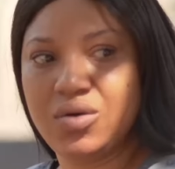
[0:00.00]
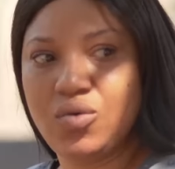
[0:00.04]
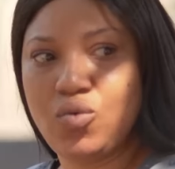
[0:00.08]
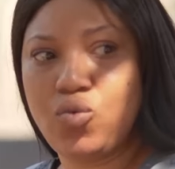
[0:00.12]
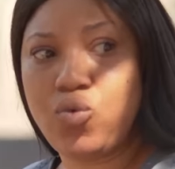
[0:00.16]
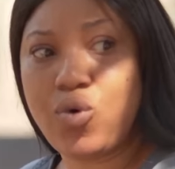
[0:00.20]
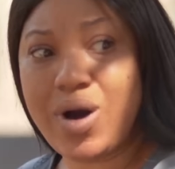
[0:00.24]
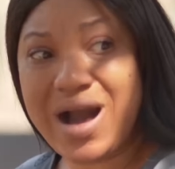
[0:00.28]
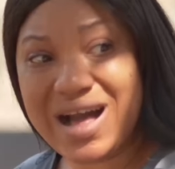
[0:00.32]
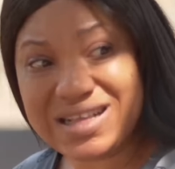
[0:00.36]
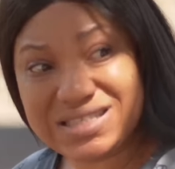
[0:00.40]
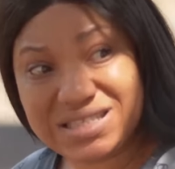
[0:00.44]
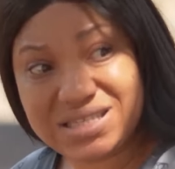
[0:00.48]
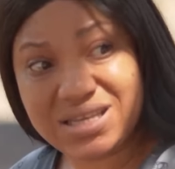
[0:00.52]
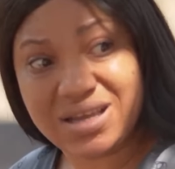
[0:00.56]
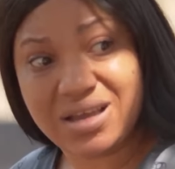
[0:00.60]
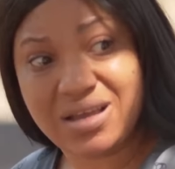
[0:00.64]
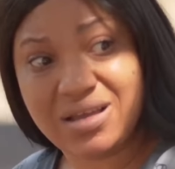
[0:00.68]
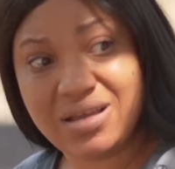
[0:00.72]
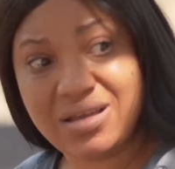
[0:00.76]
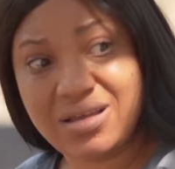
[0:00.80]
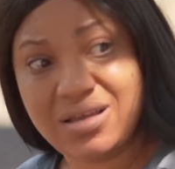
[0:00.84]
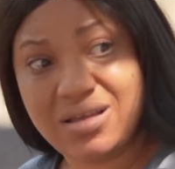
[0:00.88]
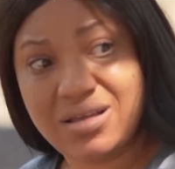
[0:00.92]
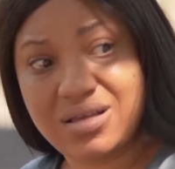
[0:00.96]
What?
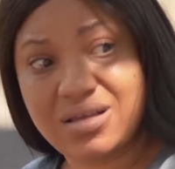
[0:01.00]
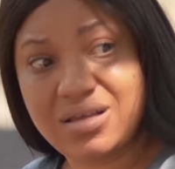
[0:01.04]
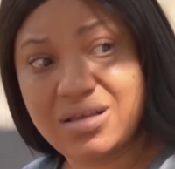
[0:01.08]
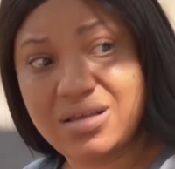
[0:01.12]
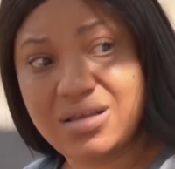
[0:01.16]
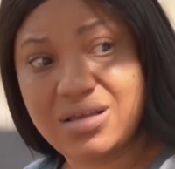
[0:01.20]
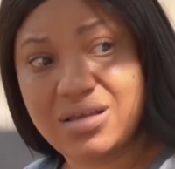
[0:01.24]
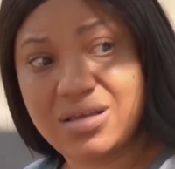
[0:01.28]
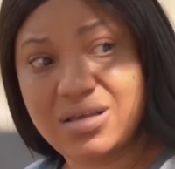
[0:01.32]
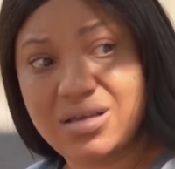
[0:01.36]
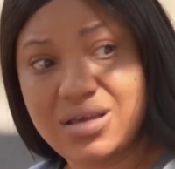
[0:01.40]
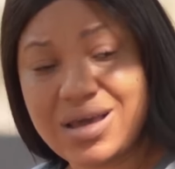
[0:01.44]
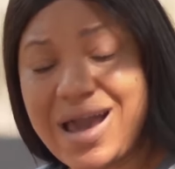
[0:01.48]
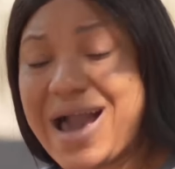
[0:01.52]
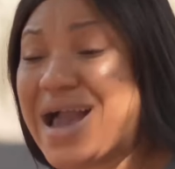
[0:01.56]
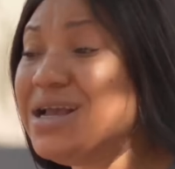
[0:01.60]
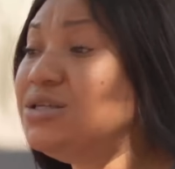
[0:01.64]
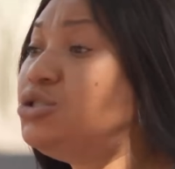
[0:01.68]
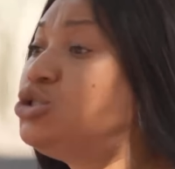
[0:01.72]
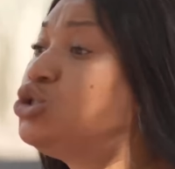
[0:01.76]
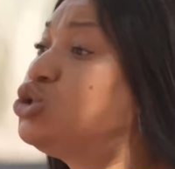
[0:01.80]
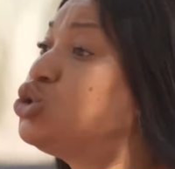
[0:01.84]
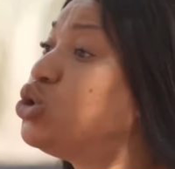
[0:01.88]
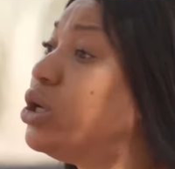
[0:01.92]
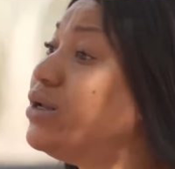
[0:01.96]
I
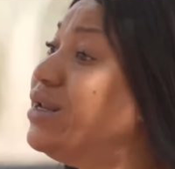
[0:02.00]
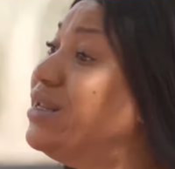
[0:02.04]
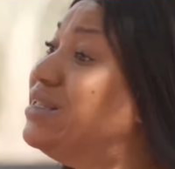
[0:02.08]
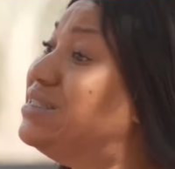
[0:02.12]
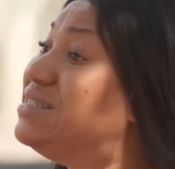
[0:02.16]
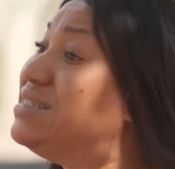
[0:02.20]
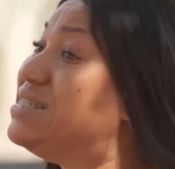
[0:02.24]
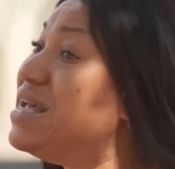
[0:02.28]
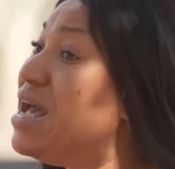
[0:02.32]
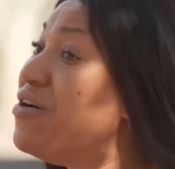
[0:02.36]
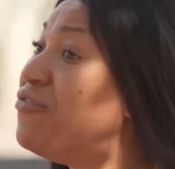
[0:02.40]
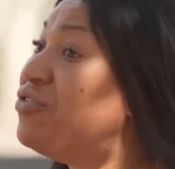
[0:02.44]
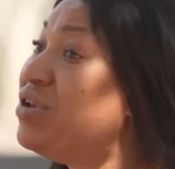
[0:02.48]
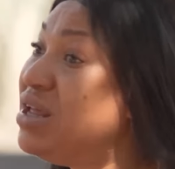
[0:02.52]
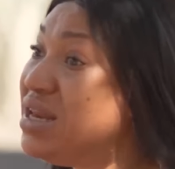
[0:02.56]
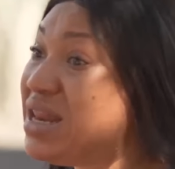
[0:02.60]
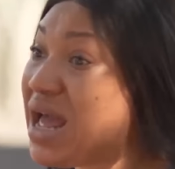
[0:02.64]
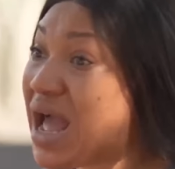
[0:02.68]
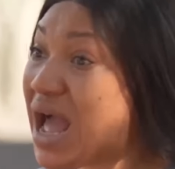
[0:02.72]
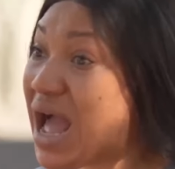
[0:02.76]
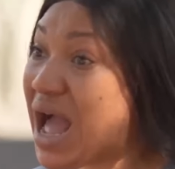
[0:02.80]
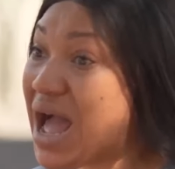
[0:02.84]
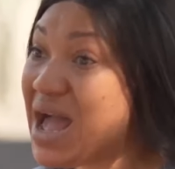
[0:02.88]
saw the devil in her